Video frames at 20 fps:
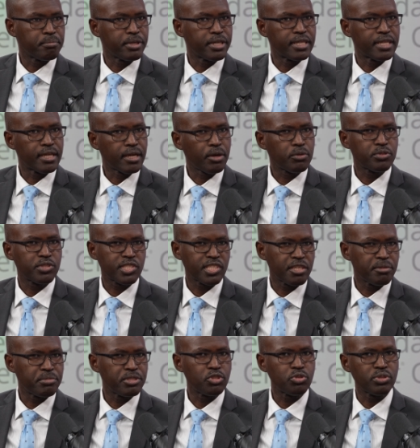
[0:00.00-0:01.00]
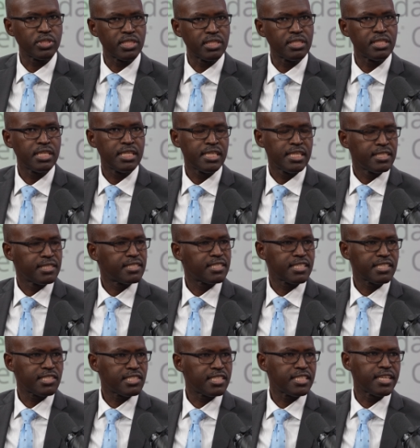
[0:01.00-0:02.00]
but I would say between
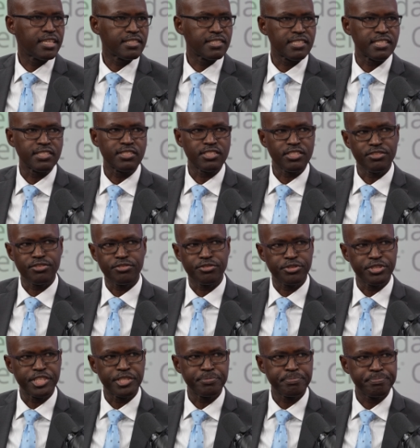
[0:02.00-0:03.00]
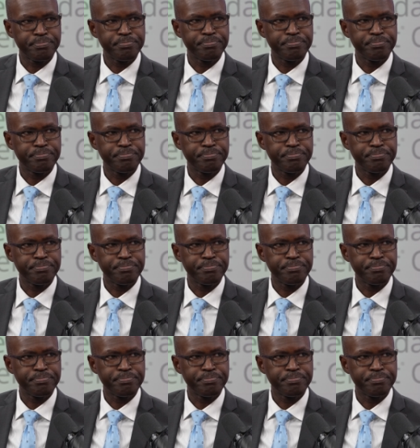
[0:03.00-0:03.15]
60 and 63